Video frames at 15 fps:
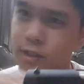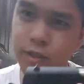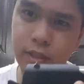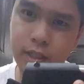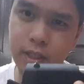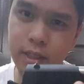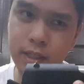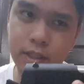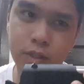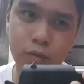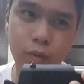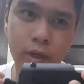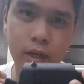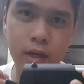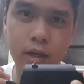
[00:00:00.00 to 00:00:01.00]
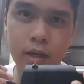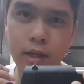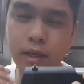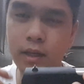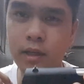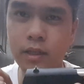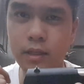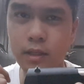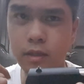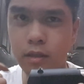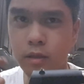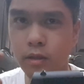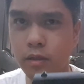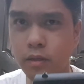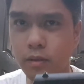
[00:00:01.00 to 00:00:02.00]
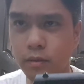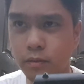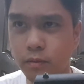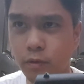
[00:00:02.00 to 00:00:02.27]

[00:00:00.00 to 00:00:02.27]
triggers where in the